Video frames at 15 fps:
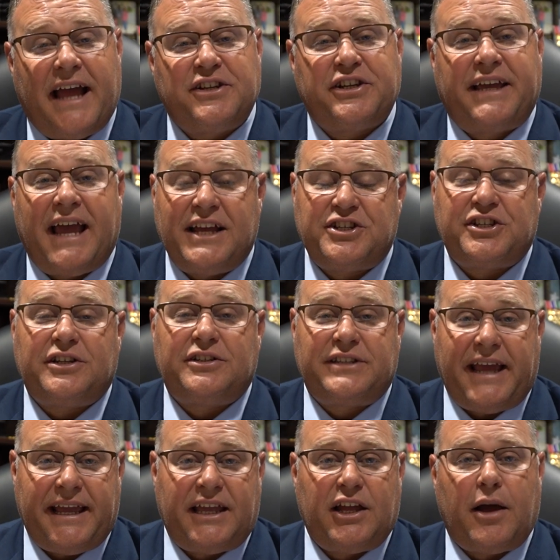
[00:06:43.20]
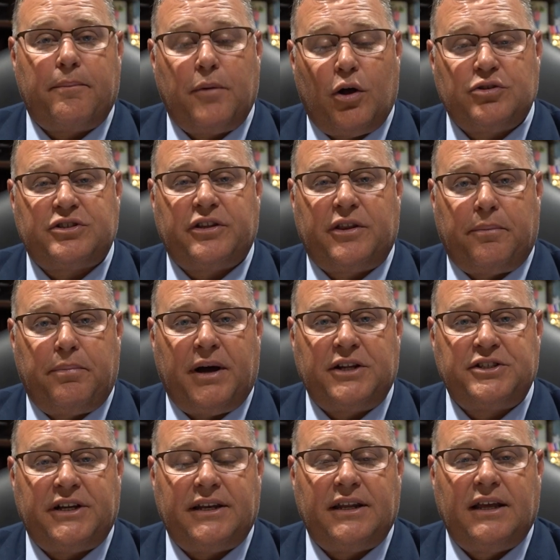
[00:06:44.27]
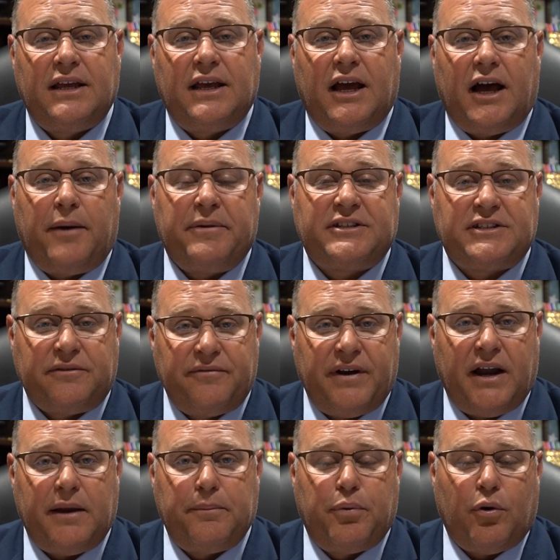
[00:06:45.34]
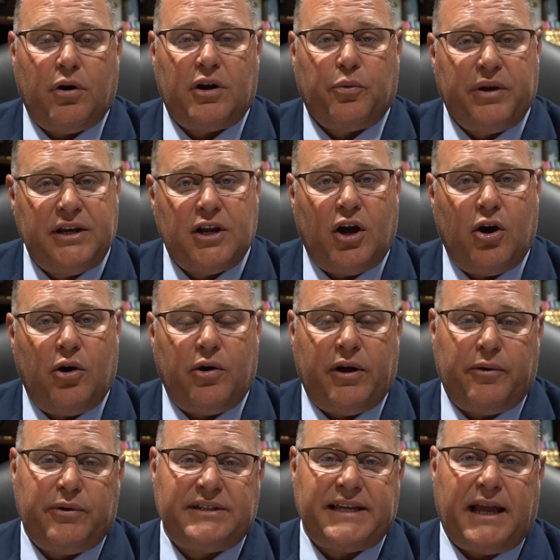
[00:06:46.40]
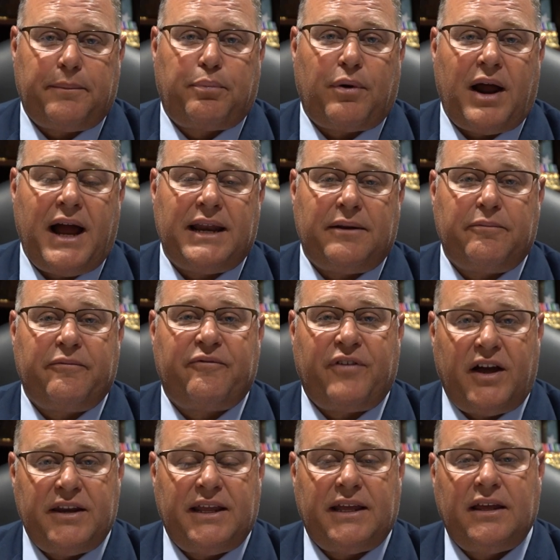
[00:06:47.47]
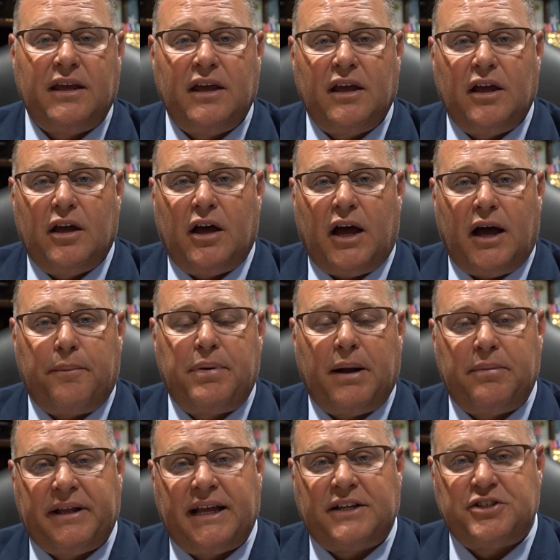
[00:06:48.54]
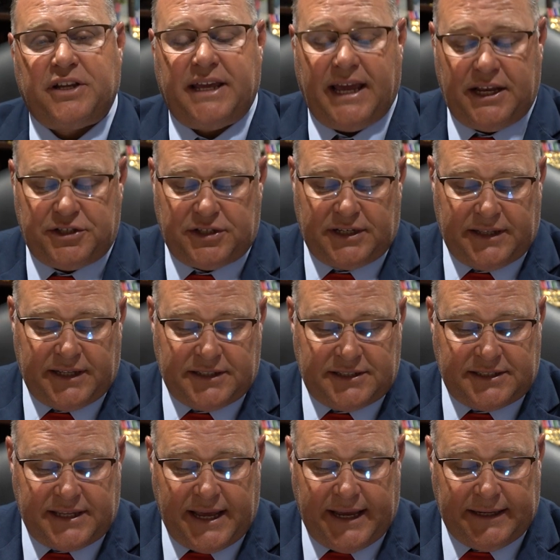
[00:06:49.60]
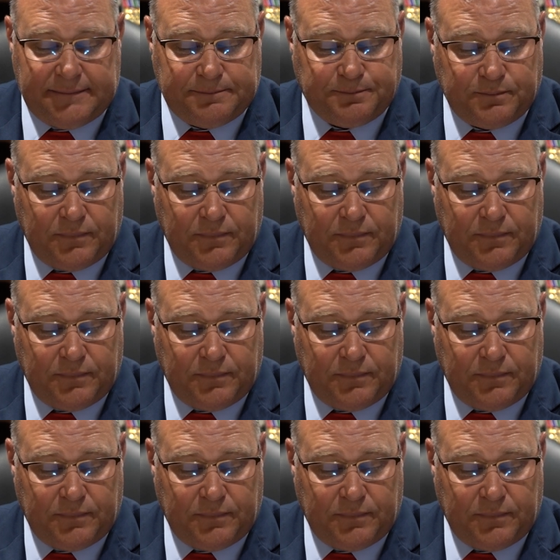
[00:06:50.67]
education taking up most of the budget. It's very important, and we know we take pride in funding public education in this state.